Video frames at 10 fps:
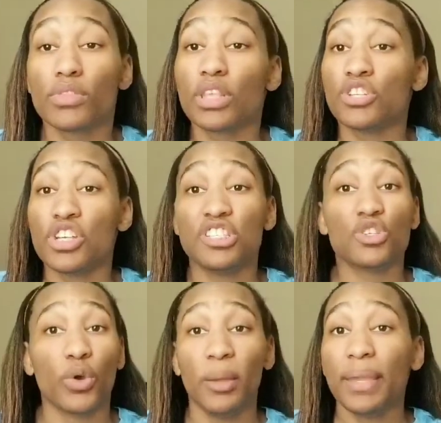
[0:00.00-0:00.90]
she's
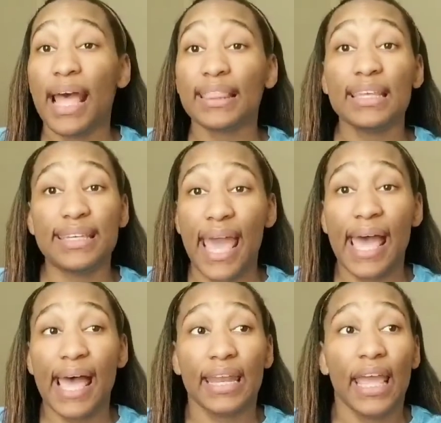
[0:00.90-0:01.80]
screaming at the
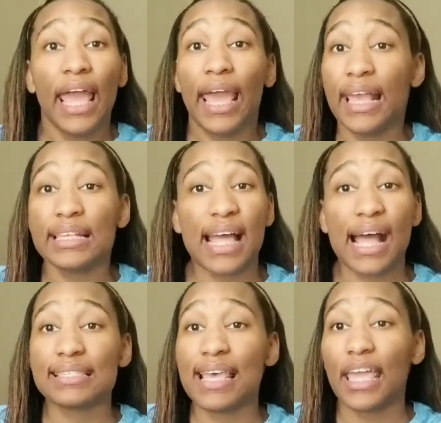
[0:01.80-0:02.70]
dad. He's
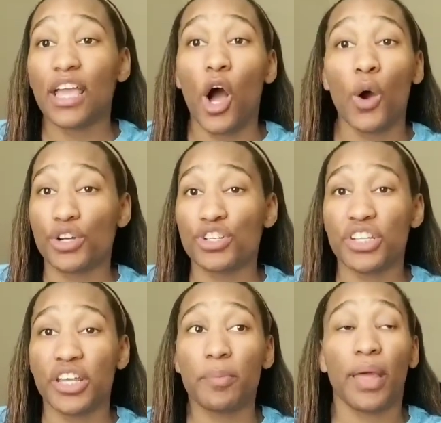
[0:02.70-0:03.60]
not taking
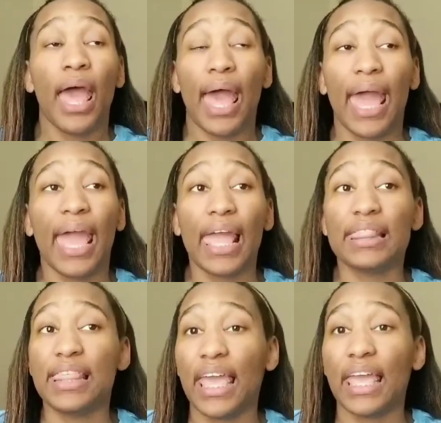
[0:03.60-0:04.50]
ownership. And
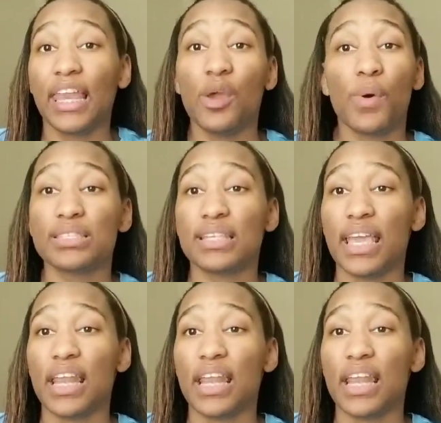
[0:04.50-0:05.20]
then he wants to get